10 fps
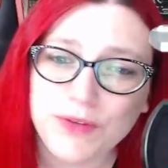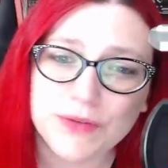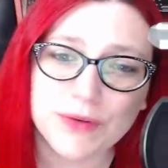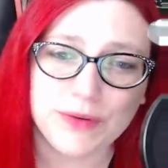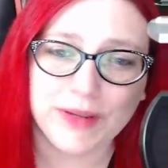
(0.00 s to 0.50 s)

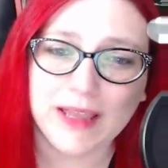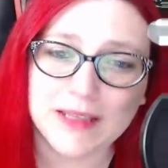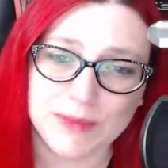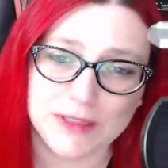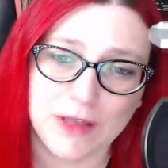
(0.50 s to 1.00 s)
trolling
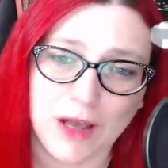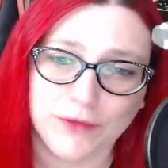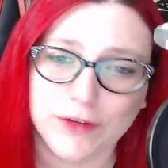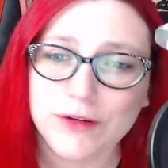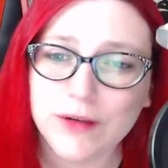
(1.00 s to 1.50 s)
has been
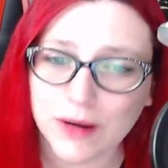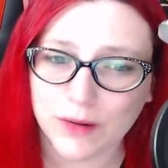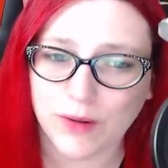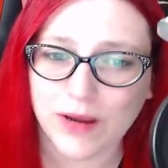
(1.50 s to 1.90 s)
solved? No.